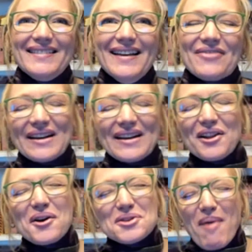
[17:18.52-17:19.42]
If I
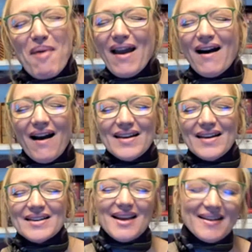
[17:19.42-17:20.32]
close my
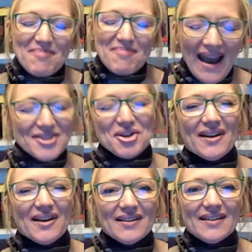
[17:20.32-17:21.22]
eyes and
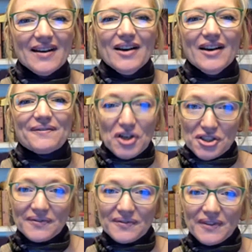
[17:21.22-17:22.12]
imagine,
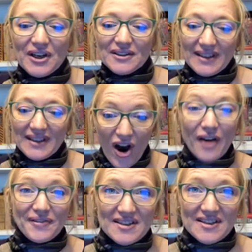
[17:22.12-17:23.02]
first of all, the
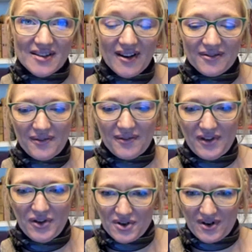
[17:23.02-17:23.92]
office of the
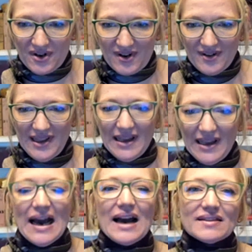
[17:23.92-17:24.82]
future,
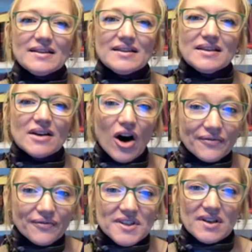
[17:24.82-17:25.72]
I think the
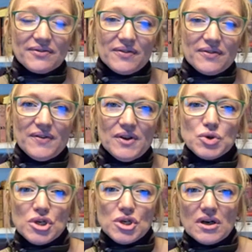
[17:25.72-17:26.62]
office of the
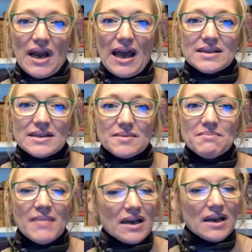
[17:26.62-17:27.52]
future has
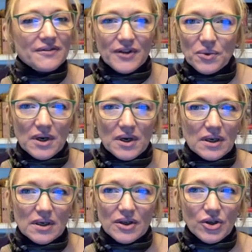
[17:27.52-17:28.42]
many
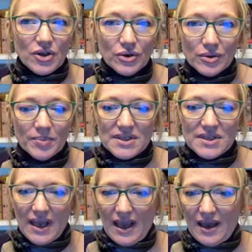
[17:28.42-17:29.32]
fewer cubes
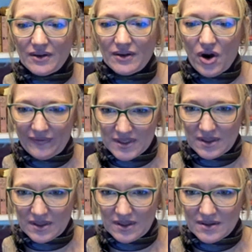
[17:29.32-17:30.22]
and
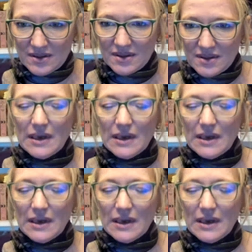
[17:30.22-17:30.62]
offices.